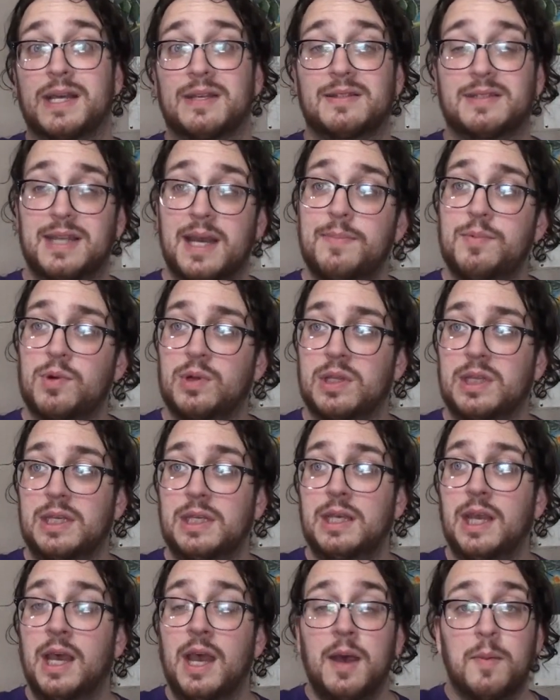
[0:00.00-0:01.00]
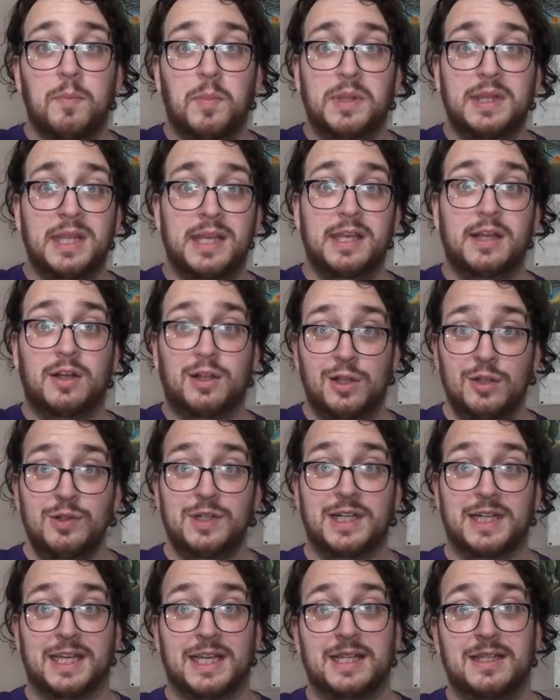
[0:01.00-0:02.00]
separately, but they
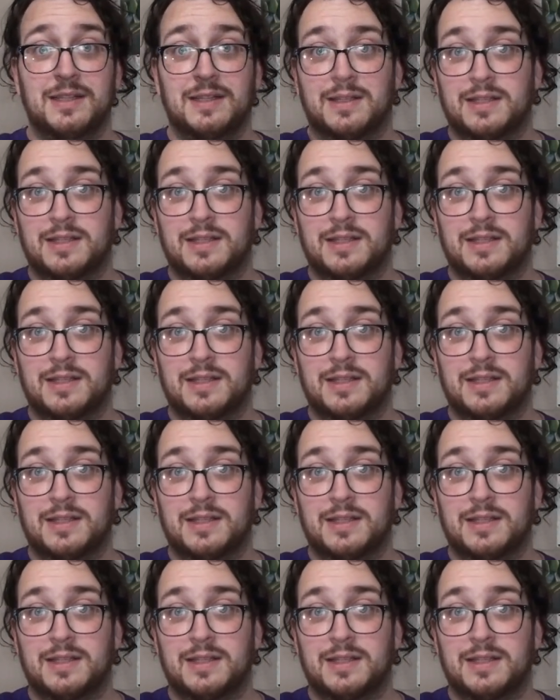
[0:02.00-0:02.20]
included it.